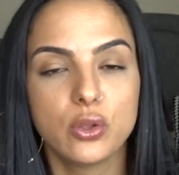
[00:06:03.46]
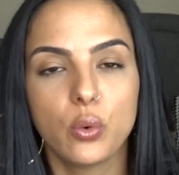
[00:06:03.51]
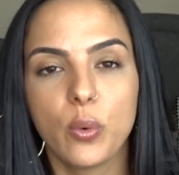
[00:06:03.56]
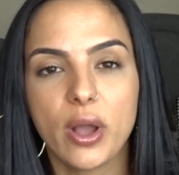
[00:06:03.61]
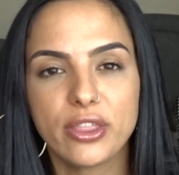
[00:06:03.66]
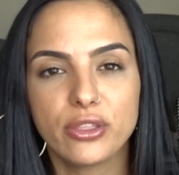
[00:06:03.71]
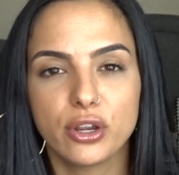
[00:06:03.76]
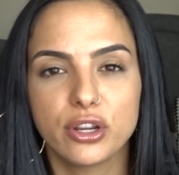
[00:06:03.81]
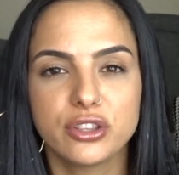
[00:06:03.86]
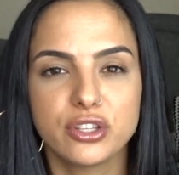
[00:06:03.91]
in the
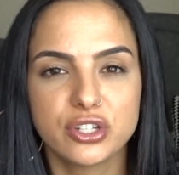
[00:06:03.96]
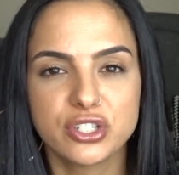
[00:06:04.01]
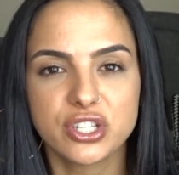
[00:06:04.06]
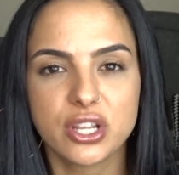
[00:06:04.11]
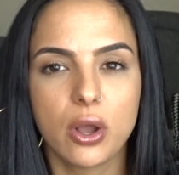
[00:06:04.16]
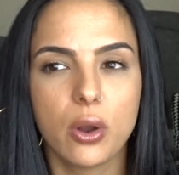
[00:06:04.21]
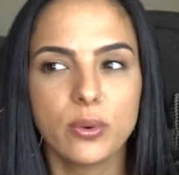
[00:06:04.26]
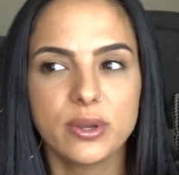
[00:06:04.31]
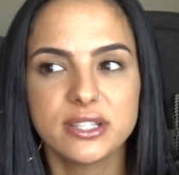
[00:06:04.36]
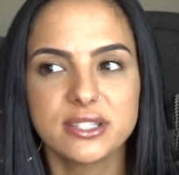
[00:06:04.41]
weather.
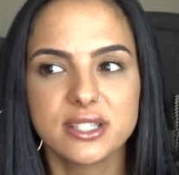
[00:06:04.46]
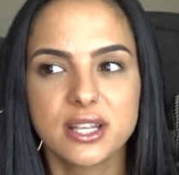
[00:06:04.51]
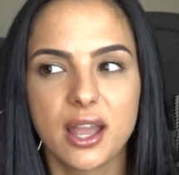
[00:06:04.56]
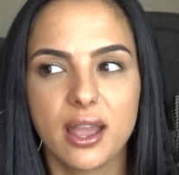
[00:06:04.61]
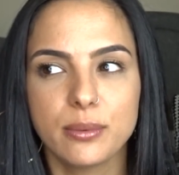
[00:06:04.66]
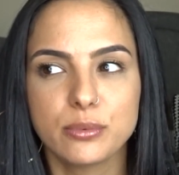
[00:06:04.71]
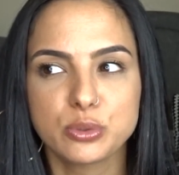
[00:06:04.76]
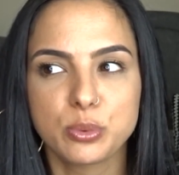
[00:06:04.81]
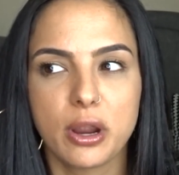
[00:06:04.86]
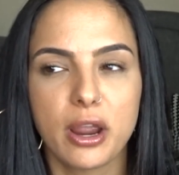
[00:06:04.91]
There's always
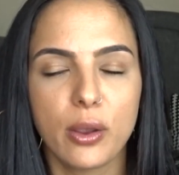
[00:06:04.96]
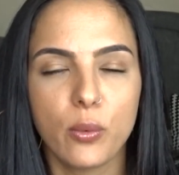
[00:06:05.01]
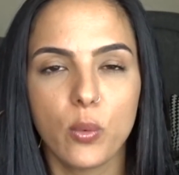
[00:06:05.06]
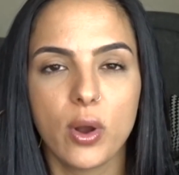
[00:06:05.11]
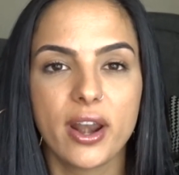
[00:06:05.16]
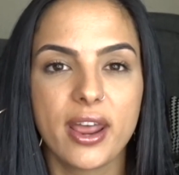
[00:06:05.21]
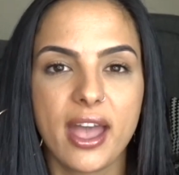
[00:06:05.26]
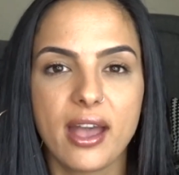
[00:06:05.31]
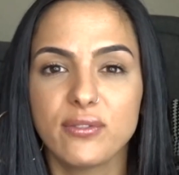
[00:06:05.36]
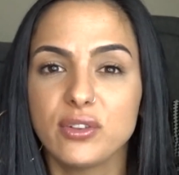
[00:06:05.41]
times where I
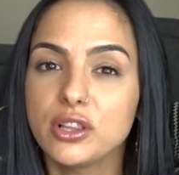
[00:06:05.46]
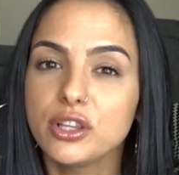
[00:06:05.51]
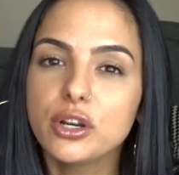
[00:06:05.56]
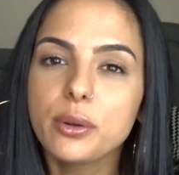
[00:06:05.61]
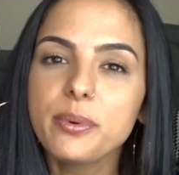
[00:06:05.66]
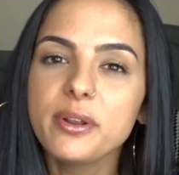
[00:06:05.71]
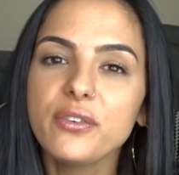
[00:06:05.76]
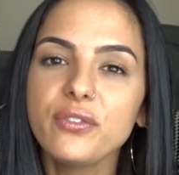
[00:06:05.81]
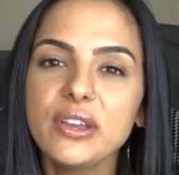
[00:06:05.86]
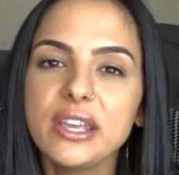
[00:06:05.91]
want to have a
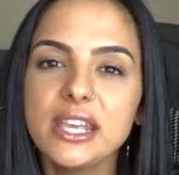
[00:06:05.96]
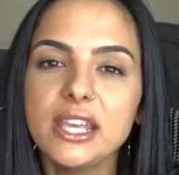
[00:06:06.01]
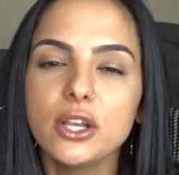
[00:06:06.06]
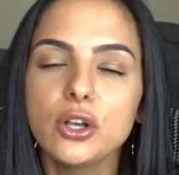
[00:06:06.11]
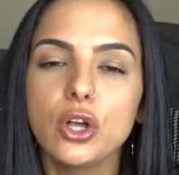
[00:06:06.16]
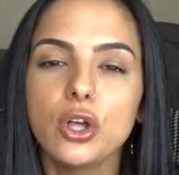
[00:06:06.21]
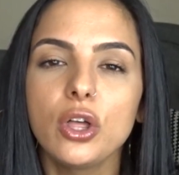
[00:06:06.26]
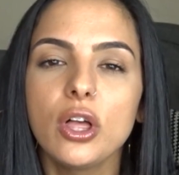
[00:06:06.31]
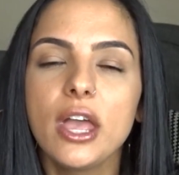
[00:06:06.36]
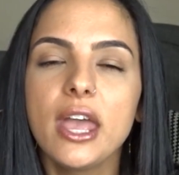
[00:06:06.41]
little bit of a
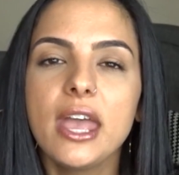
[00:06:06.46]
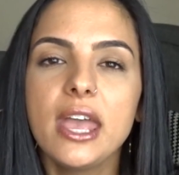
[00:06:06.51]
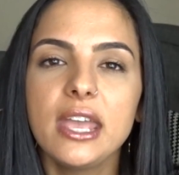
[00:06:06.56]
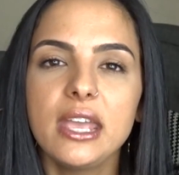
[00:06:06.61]
heel,